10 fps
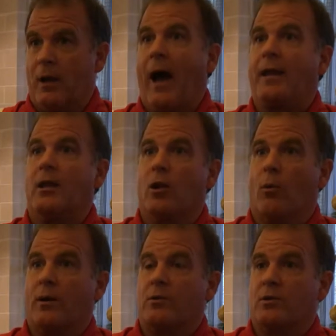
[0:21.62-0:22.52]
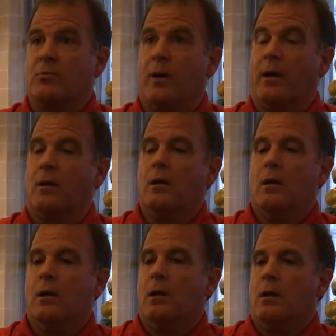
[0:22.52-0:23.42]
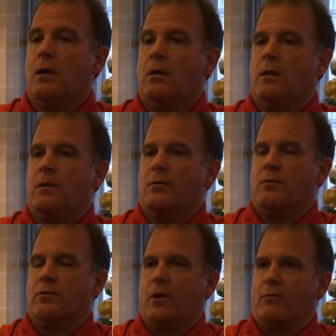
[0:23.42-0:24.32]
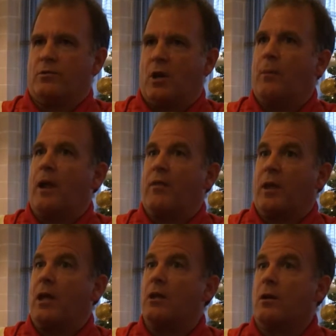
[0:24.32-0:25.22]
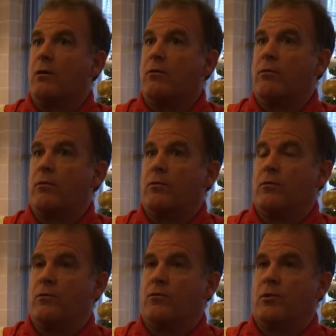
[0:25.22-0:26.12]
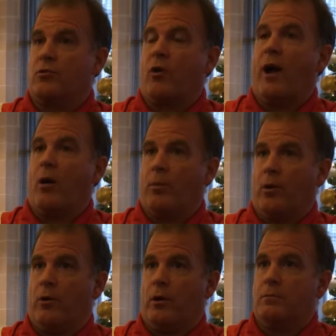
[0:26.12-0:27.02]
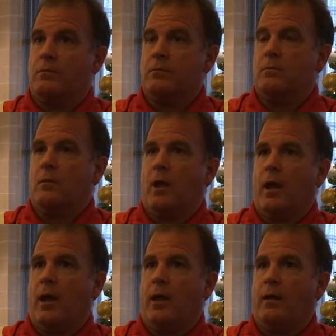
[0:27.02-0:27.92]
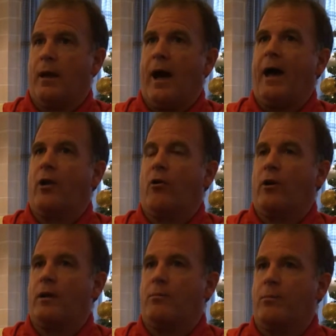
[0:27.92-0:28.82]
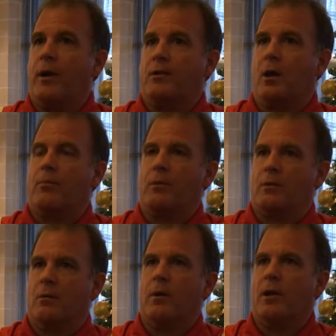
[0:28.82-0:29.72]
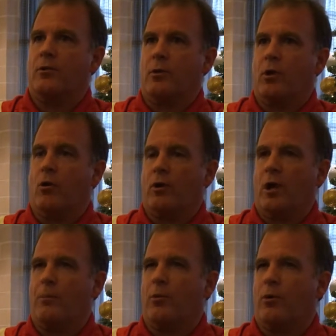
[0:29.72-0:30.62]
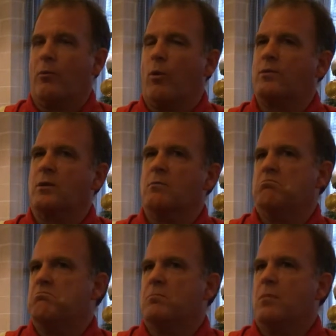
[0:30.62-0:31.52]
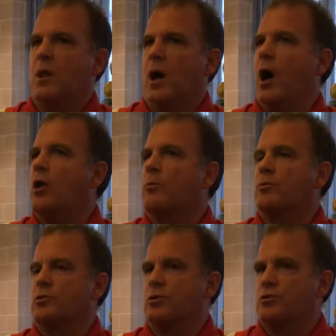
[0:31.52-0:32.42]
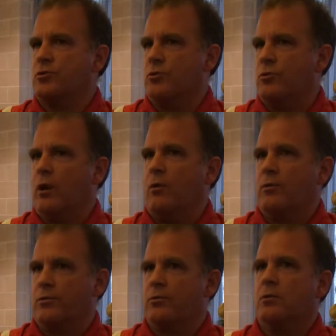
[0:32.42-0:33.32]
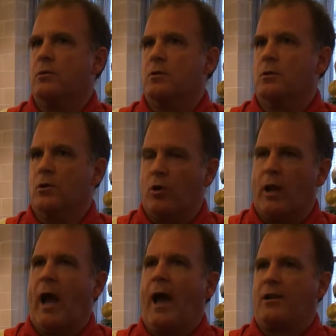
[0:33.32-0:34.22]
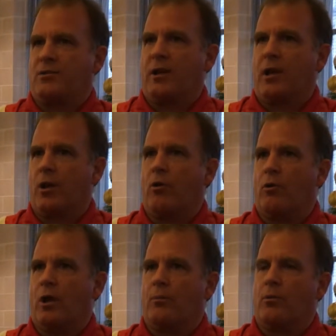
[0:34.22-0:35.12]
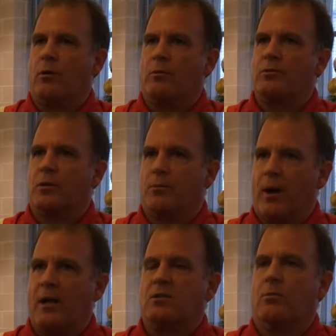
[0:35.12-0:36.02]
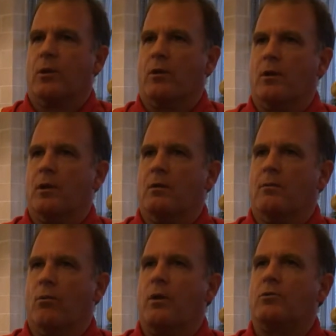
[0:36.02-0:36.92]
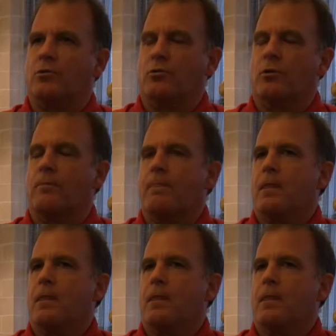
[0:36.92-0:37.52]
I didn't know what to expect. It was coming at the end of the tryout period, and I had already picked up and committed to a goalkeeper and wasn't 100% sure I was going to add a second goalkeeper. It was a possibility, wasn't sure.